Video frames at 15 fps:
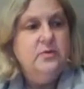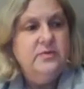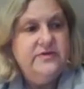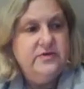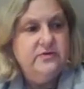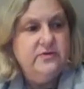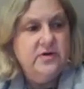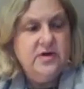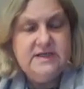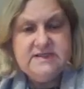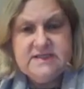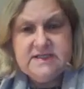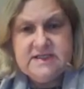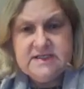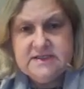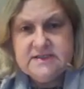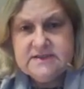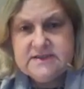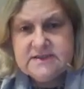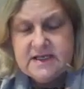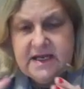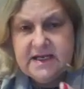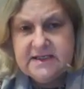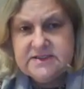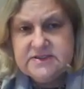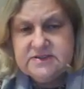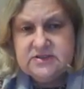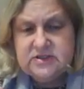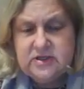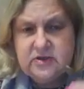ideas, and
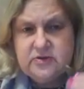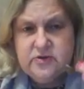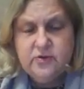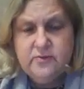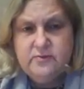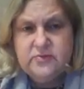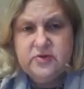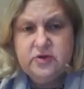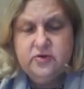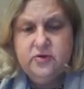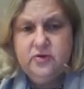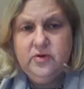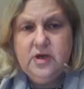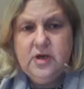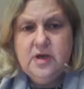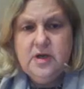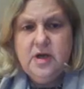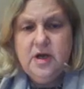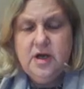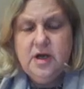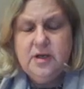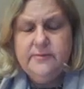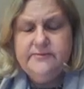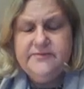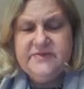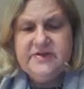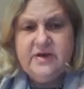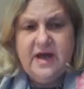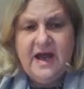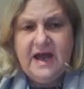your
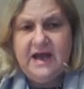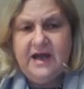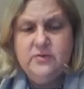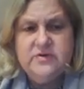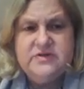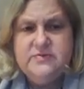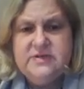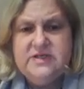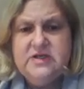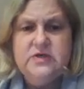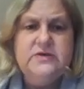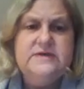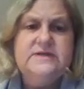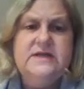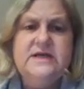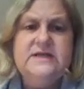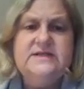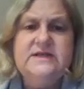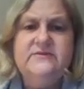how would we use this?